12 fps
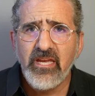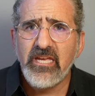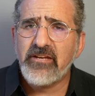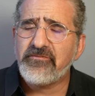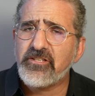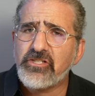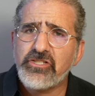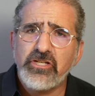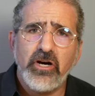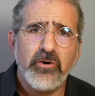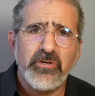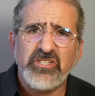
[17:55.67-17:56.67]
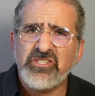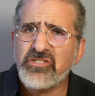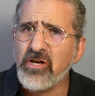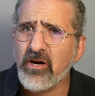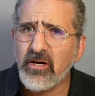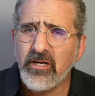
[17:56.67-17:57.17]
If the show is
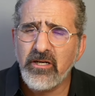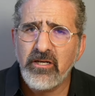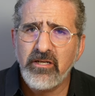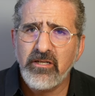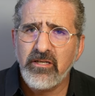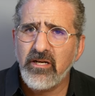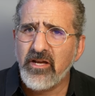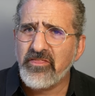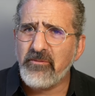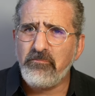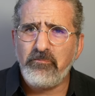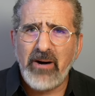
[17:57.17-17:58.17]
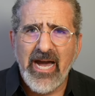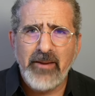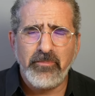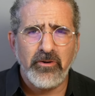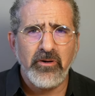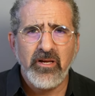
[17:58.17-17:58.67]
dark, the
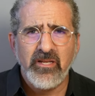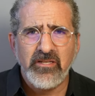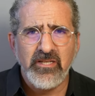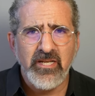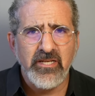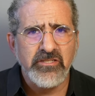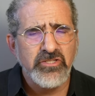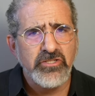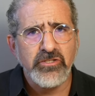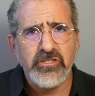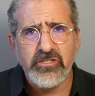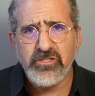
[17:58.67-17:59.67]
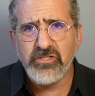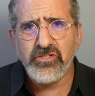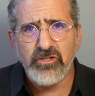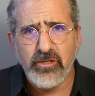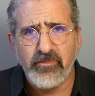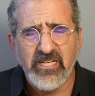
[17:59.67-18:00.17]
Bible needs to
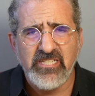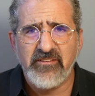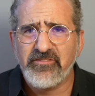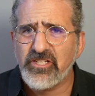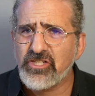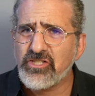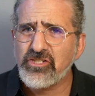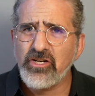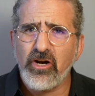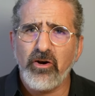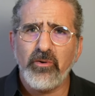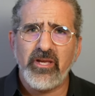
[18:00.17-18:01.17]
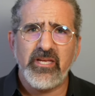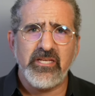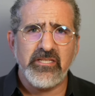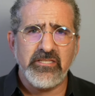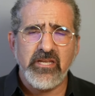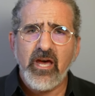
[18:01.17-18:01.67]
disturb us. If the show
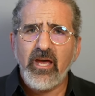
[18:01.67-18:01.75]
is